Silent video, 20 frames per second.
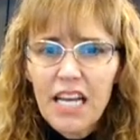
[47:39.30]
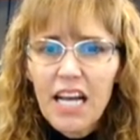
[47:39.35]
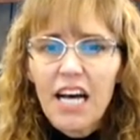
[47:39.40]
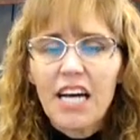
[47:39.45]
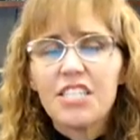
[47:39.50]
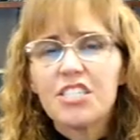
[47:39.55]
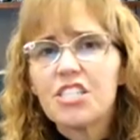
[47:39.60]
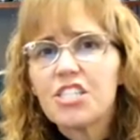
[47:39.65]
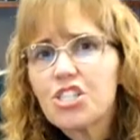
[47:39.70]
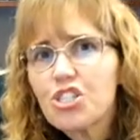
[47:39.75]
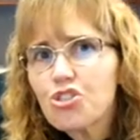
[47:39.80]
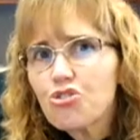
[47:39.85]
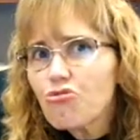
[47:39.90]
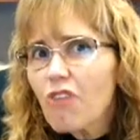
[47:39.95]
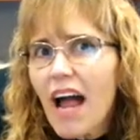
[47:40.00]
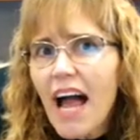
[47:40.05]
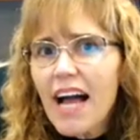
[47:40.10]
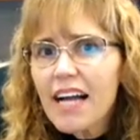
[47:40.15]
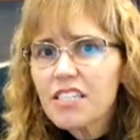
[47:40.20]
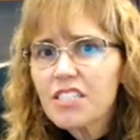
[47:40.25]

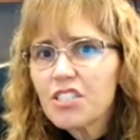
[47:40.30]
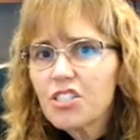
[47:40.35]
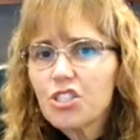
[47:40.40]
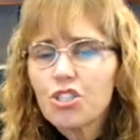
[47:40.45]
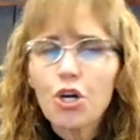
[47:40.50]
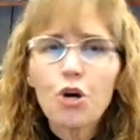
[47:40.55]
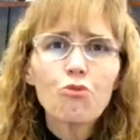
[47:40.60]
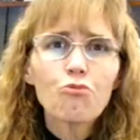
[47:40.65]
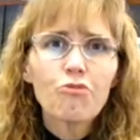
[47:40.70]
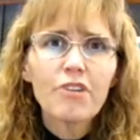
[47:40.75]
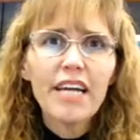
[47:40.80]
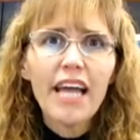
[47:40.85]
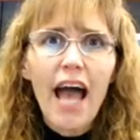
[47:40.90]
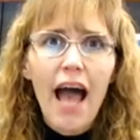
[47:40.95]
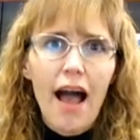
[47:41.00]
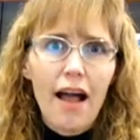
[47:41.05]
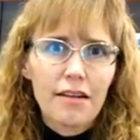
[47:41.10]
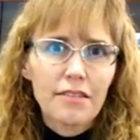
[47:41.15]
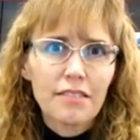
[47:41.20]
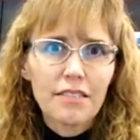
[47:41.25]
Distract, don't
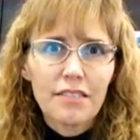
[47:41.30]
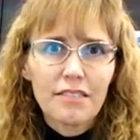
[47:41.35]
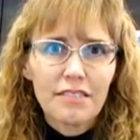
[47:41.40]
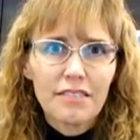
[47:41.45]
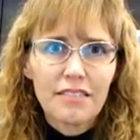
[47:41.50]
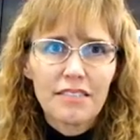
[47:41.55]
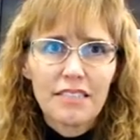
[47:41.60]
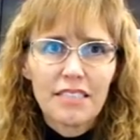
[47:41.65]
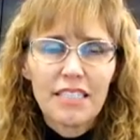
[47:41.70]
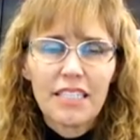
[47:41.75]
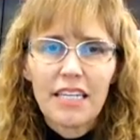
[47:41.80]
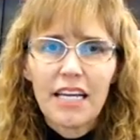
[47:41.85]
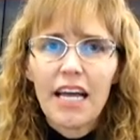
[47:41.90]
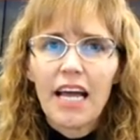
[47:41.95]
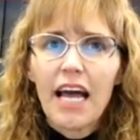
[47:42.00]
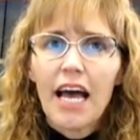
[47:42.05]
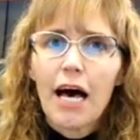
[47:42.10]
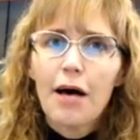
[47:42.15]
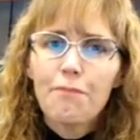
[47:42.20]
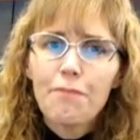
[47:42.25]
react.
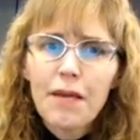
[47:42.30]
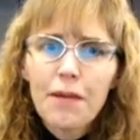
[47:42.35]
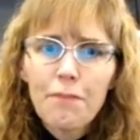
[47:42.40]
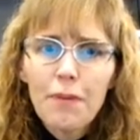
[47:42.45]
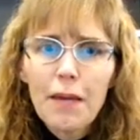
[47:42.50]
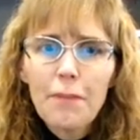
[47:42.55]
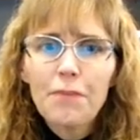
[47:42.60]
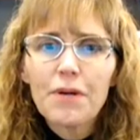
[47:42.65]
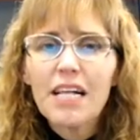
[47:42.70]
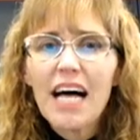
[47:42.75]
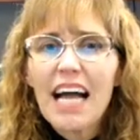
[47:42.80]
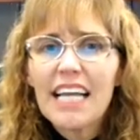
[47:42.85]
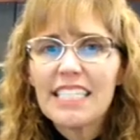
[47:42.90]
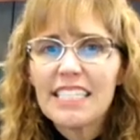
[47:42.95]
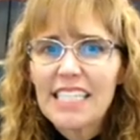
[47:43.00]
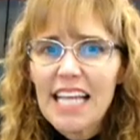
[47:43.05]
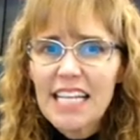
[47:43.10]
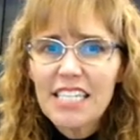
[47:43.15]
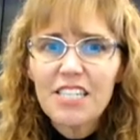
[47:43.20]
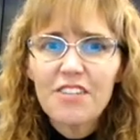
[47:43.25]
Helping people
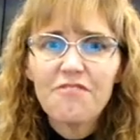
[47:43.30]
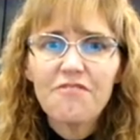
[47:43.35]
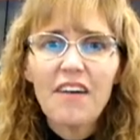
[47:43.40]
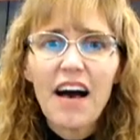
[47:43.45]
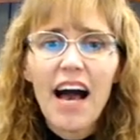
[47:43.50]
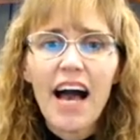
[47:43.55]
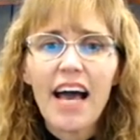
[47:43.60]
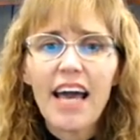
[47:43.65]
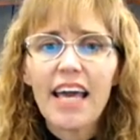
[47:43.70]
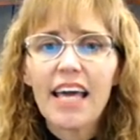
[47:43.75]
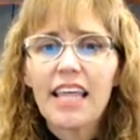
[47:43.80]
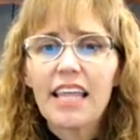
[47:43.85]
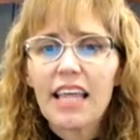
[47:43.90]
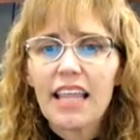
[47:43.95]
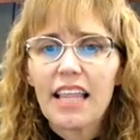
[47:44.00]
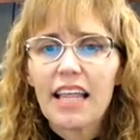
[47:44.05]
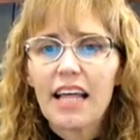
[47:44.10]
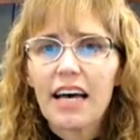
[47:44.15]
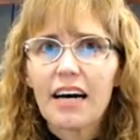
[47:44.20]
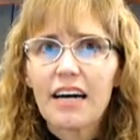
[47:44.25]
identify
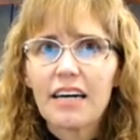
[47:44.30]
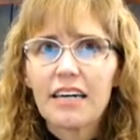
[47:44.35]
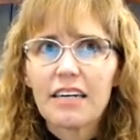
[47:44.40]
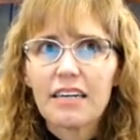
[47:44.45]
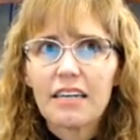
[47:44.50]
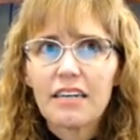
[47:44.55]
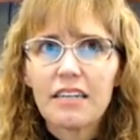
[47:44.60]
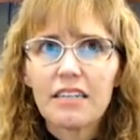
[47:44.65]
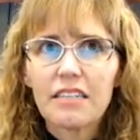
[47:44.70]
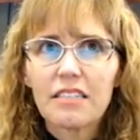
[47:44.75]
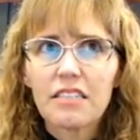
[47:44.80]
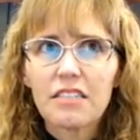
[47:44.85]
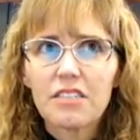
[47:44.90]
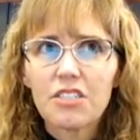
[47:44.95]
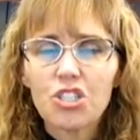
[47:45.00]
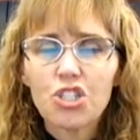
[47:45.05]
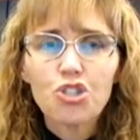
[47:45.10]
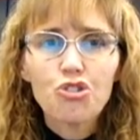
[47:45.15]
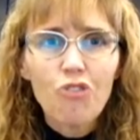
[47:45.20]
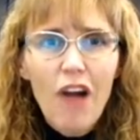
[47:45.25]

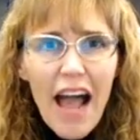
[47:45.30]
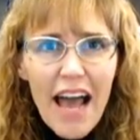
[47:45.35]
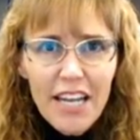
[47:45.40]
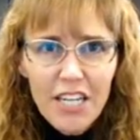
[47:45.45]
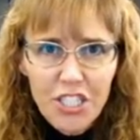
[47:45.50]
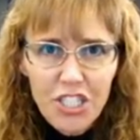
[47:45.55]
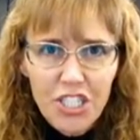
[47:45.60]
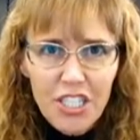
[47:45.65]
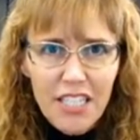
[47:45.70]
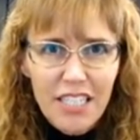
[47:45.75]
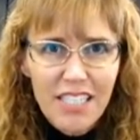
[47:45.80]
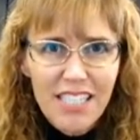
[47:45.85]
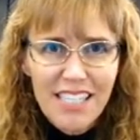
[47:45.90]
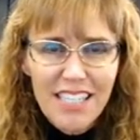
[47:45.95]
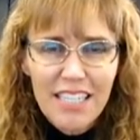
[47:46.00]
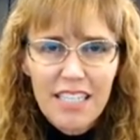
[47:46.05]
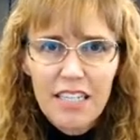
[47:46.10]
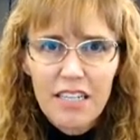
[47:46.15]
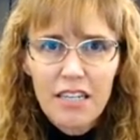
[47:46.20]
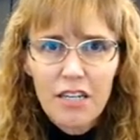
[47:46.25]
strategies
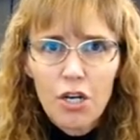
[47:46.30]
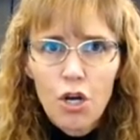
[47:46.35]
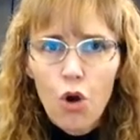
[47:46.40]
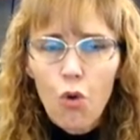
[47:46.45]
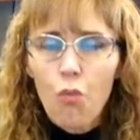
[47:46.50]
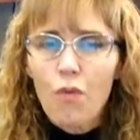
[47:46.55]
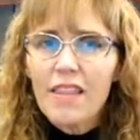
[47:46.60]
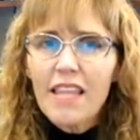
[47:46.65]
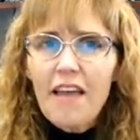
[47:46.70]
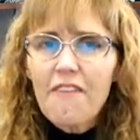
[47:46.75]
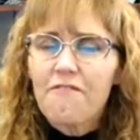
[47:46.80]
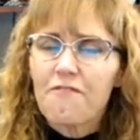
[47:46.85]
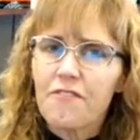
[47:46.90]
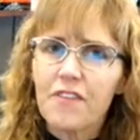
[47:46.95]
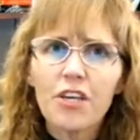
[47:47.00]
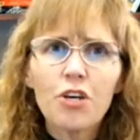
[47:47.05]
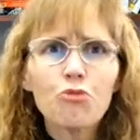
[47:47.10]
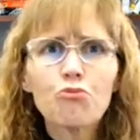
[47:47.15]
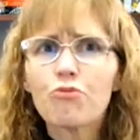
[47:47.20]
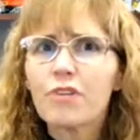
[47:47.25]
when they
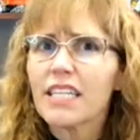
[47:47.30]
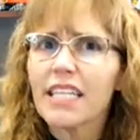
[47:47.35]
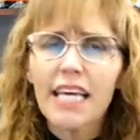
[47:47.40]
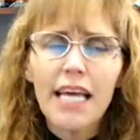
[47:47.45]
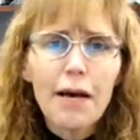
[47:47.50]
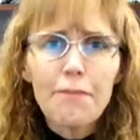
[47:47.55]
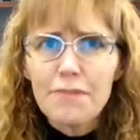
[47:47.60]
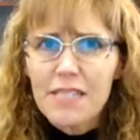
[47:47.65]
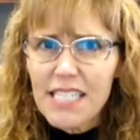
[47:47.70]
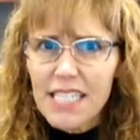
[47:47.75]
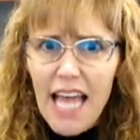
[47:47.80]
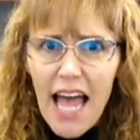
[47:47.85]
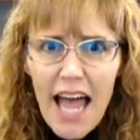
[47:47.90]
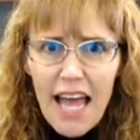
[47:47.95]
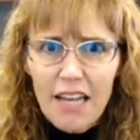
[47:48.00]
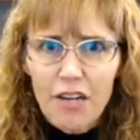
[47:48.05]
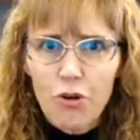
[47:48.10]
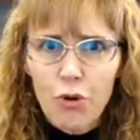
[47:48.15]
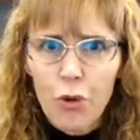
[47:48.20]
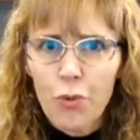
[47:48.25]
feel really upset
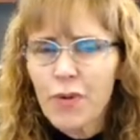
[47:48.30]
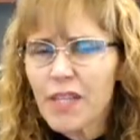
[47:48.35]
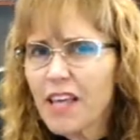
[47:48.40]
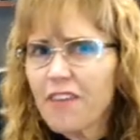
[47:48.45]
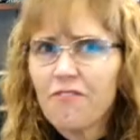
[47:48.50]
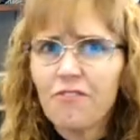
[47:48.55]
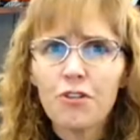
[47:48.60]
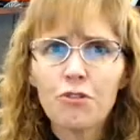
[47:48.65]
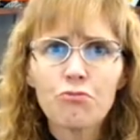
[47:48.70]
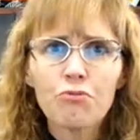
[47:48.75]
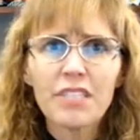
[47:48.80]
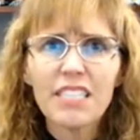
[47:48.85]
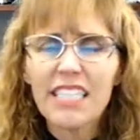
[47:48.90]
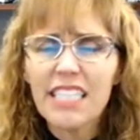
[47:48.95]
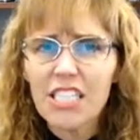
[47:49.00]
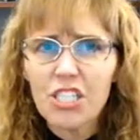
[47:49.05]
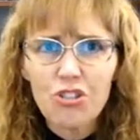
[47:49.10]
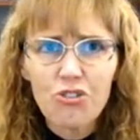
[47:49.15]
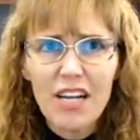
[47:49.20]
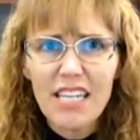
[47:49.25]
or when they feel really
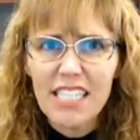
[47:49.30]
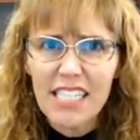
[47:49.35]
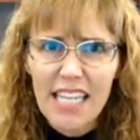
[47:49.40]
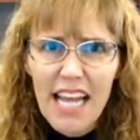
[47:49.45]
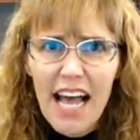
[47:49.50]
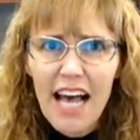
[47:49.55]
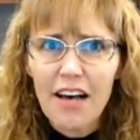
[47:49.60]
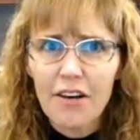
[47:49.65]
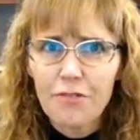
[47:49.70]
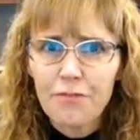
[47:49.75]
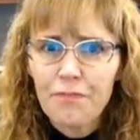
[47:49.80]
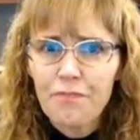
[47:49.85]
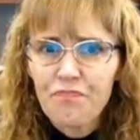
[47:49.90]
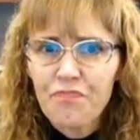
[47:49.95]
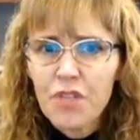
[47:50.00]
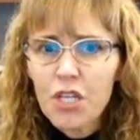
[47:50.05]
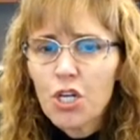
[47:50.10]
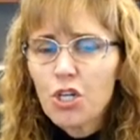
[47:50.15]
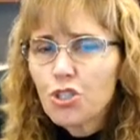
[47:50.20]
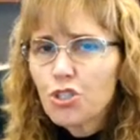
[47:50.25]
stressed out
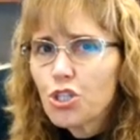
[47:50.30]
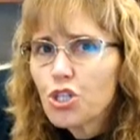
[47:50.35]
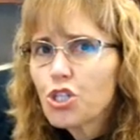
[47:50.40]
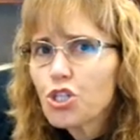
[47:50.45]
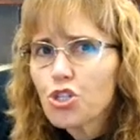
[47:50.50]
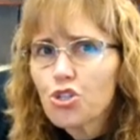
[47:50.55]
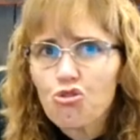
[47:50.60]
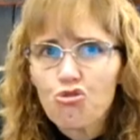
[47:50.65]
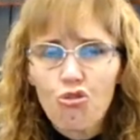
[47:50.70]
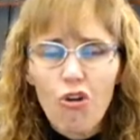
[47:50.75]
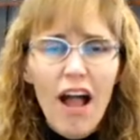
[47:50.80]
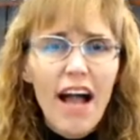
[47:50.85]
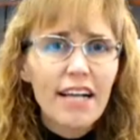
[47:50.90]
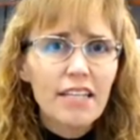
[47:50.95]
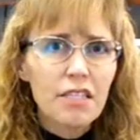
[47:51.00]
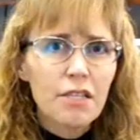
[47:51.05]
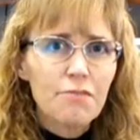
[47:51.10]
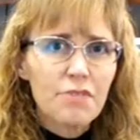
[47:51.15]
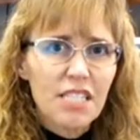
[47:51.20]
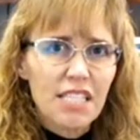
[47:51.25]
to distract
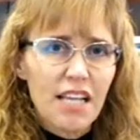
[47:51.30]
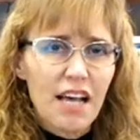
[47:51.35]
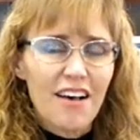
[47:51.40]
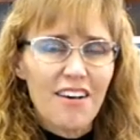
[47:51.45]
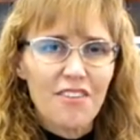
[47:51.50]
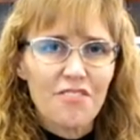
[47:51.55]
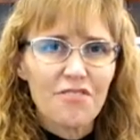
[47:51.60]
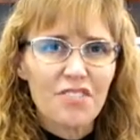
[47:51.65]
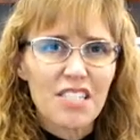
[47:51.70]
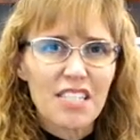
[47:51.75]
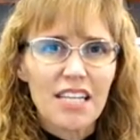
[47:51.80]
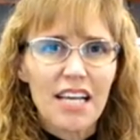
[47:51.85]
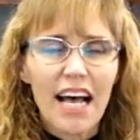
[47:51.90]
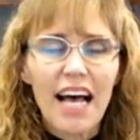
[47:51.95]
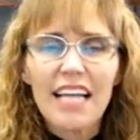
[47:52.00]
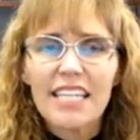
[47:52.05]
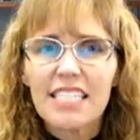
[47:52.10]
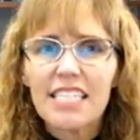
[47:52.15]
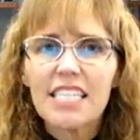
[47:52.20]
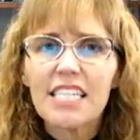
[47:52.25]
themselves
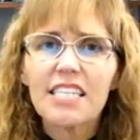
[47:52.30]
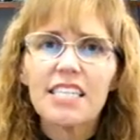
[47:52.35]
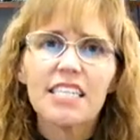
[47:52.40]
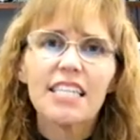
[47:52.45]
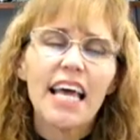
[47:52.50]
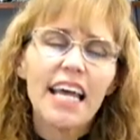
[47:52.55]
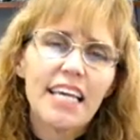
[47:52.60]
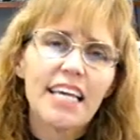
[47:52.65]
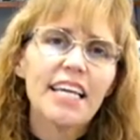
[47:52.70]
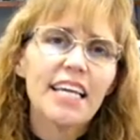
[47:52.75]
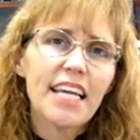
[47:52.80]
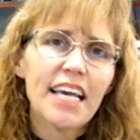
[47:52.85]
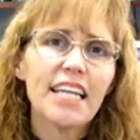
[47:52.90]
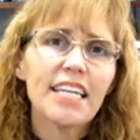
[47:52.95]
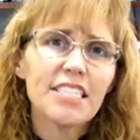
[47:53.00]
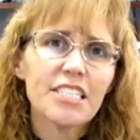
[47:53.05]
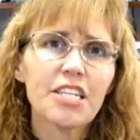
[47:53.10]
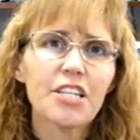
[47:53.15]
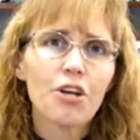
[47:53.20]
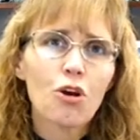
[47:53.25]
until they can get
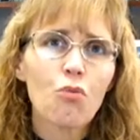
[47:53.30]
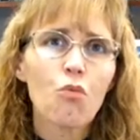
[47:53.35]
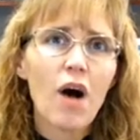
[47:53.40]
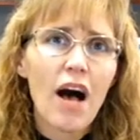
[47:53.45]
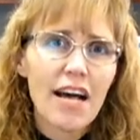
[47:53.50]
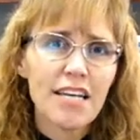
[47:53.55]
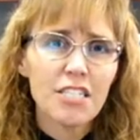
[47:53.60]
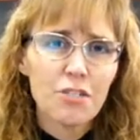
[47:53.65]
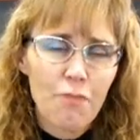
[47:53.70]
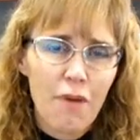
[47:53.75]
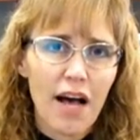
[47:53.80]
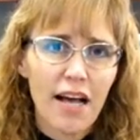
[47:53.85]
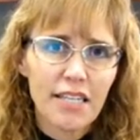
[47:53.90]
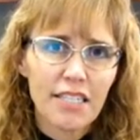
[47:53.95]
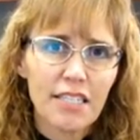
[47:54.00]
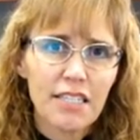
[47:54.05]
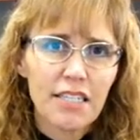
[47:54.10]
into their wise mind.